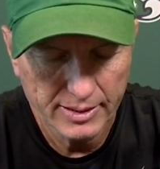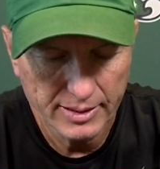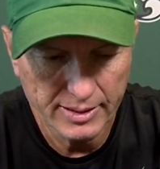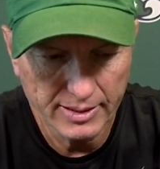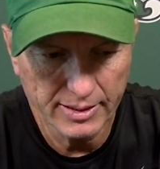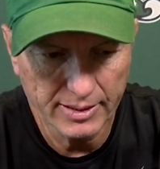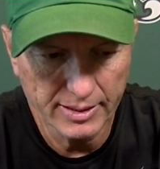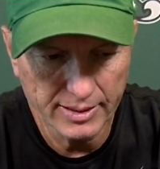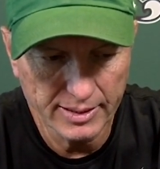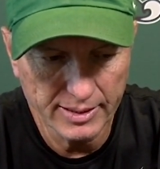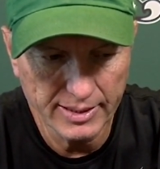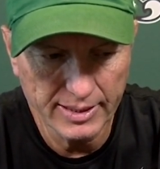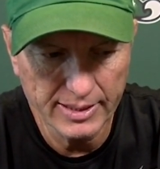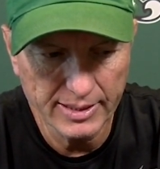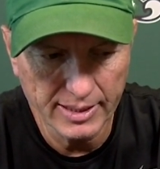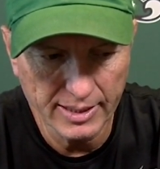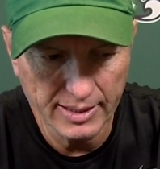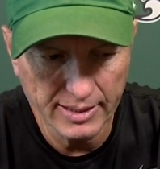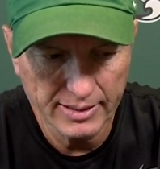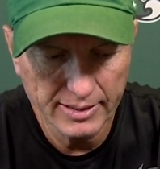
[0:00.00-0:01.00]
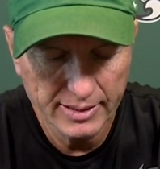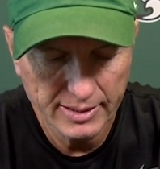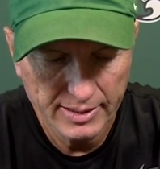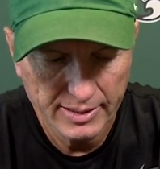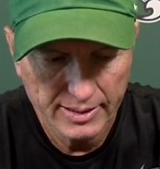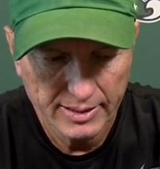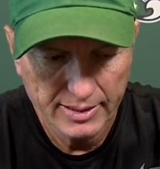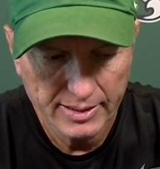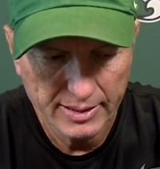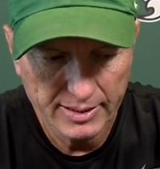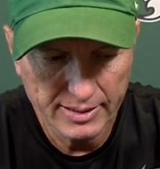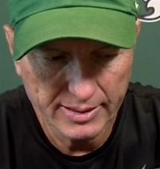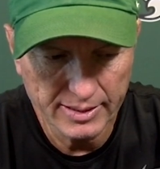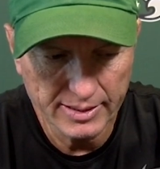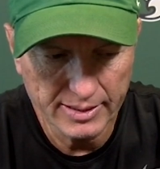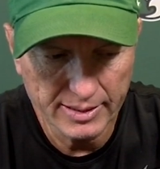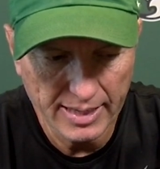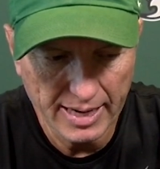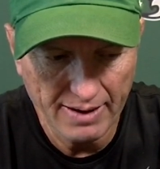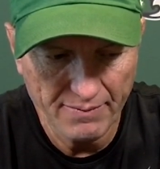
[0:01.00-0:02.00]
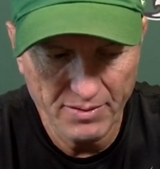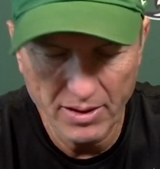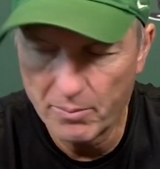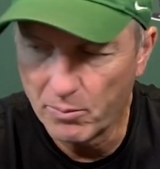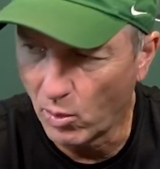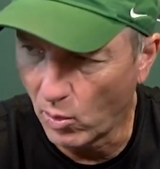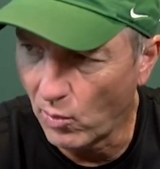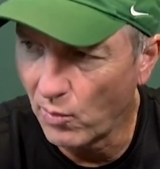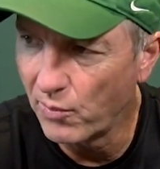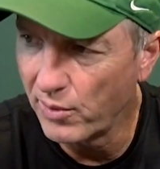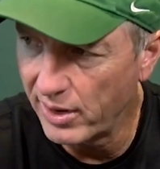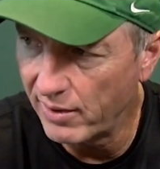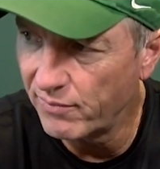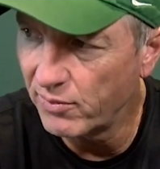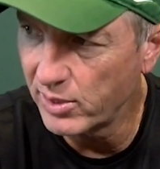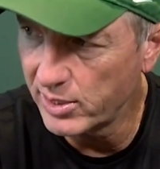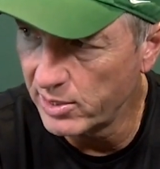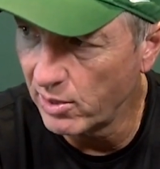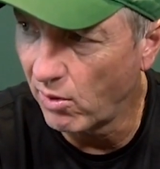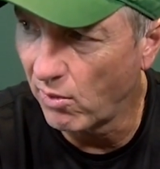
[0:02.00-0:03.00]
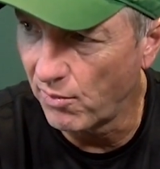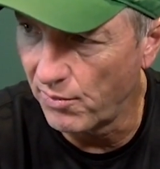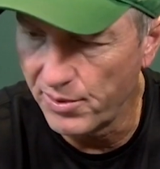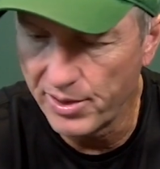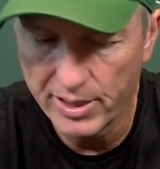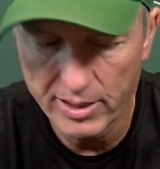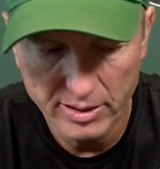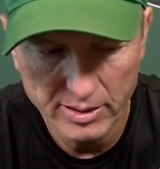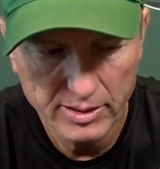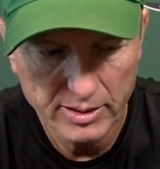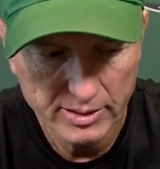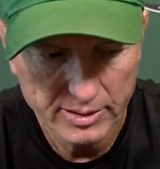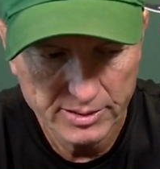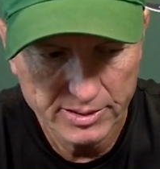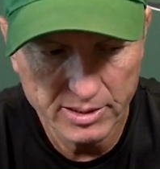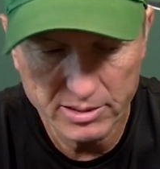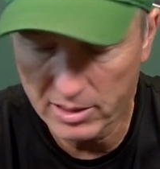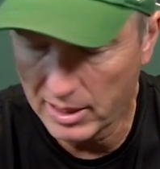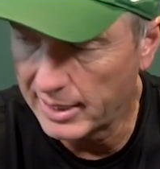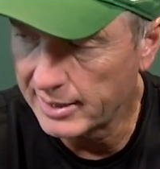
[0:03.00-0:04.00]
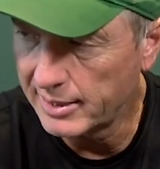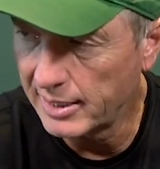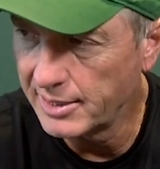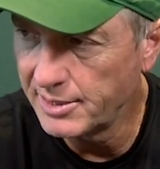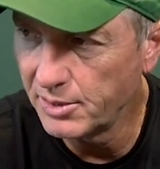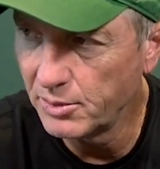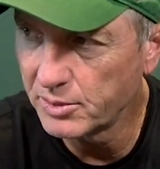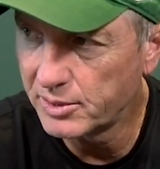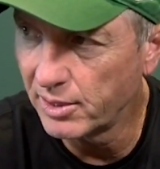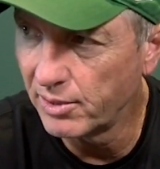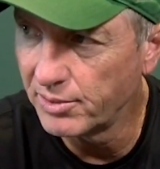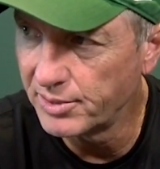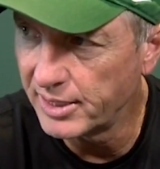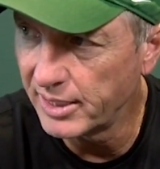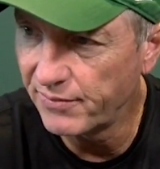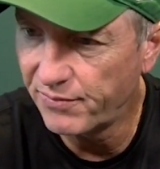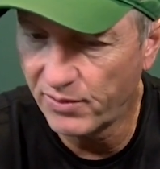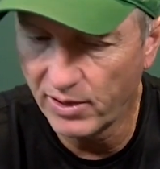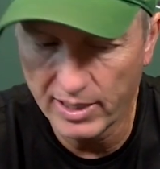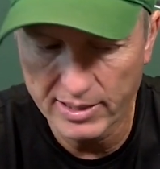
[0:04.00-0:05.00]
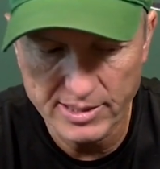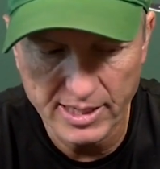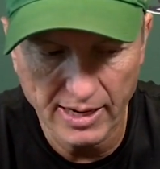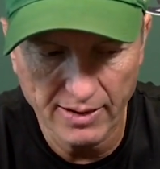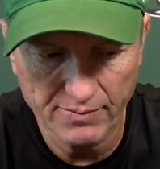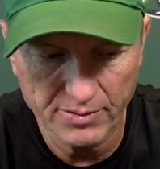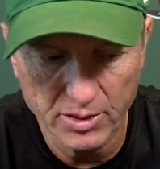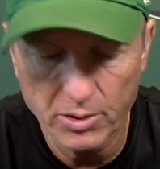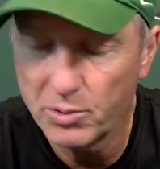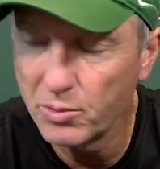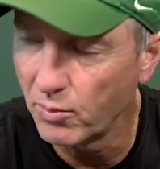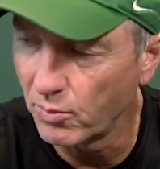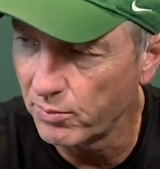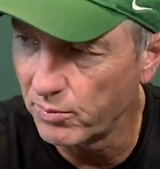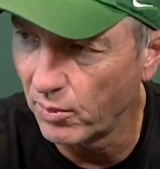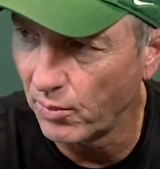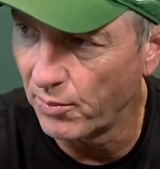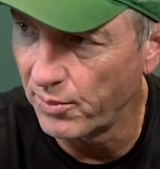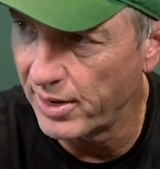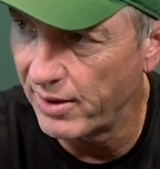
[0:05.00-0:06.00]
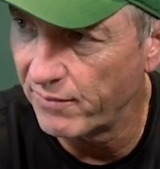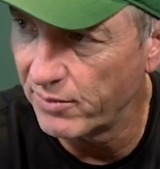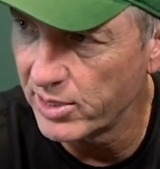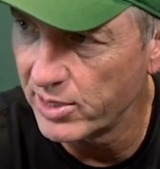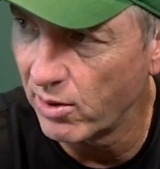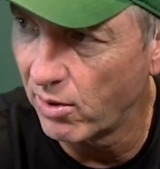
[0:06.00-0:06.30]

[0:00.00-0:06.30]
You know, you need to have them earn every yard, just like they do with their defense. Have you earn every